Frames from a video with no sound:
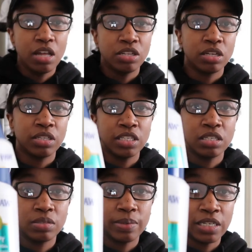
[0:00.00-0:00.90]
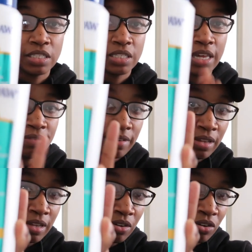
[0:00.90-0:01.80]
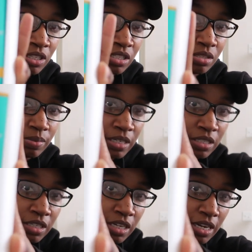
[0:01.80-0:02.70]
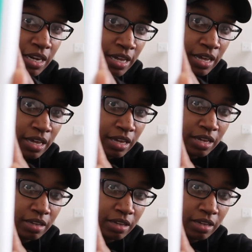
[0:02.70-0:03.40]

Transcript: So this is what it's giving, or this is what it's looking like.